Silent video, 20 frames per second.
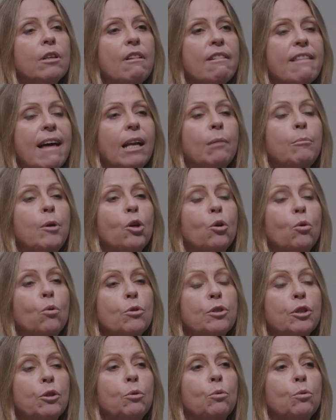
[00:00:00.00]

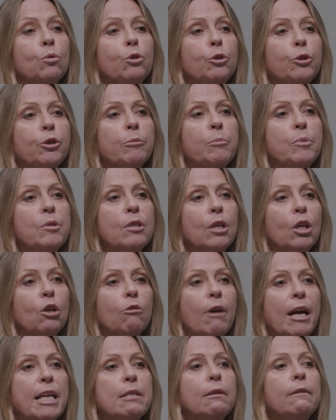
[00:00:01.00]
thalamocortical loops that
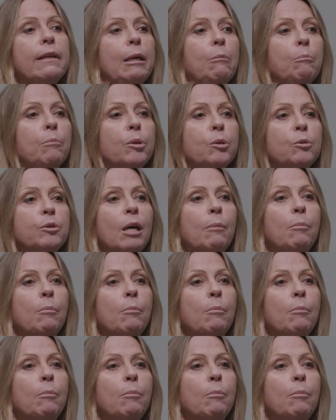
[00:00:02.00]
gradually build